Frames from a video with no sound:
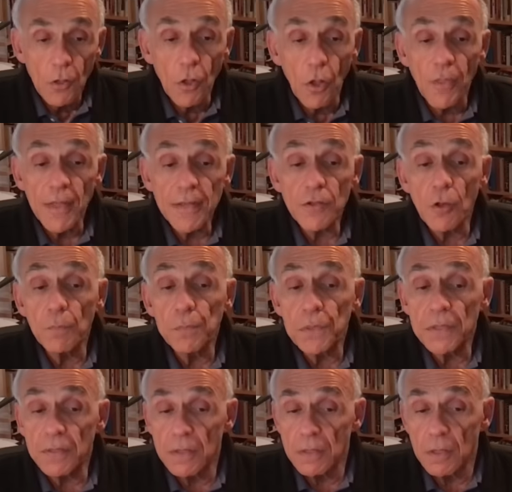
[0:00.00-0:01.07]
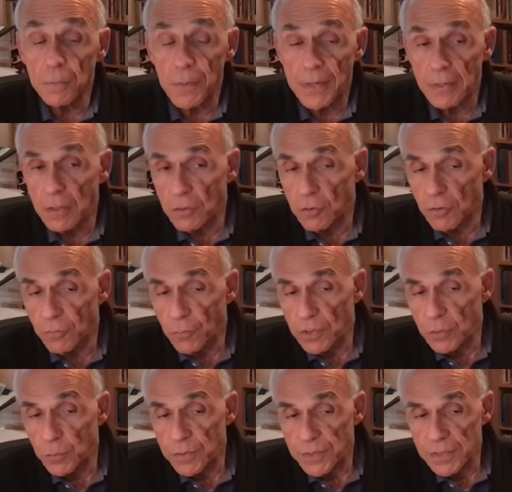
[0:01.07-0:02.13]
No, that's completely independent of
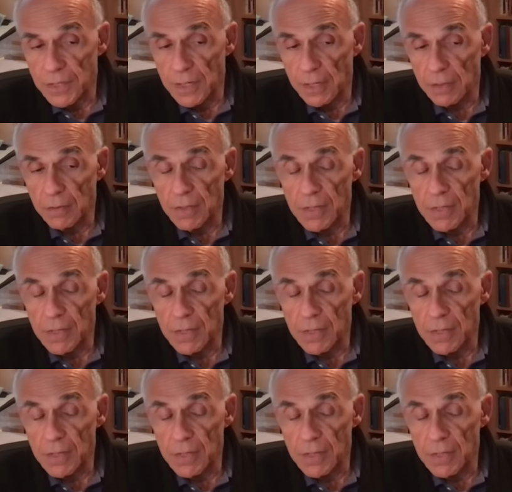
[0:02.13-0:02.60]
what we're seeing.